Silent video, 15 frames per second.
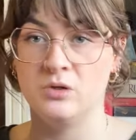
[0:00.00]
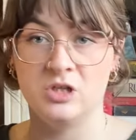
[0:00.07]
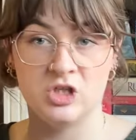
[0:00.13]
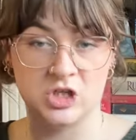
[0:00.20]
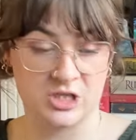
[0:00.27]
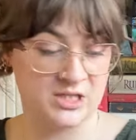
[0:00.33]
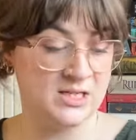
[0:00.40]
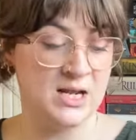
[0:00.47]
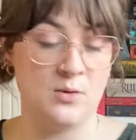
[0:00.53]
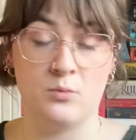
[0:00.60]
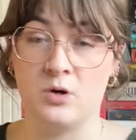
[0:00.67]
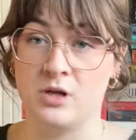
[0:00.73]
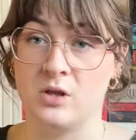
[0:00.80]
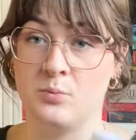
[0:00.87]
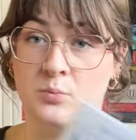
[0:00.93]
just knit
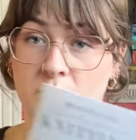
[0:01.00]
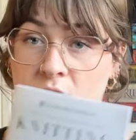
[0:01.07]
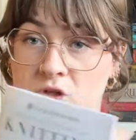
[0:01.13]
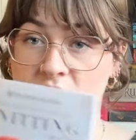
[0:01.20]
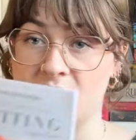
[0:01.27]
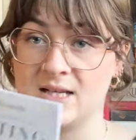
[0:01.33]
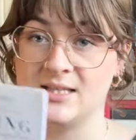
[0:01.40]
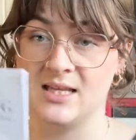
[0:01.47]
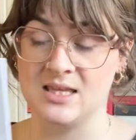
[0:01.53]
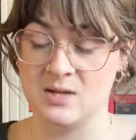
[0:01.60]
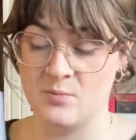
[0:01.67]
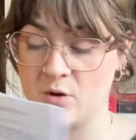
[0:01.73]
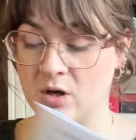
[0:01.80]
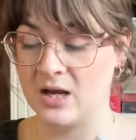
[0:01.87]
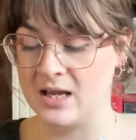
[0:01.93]
one of the projects in the book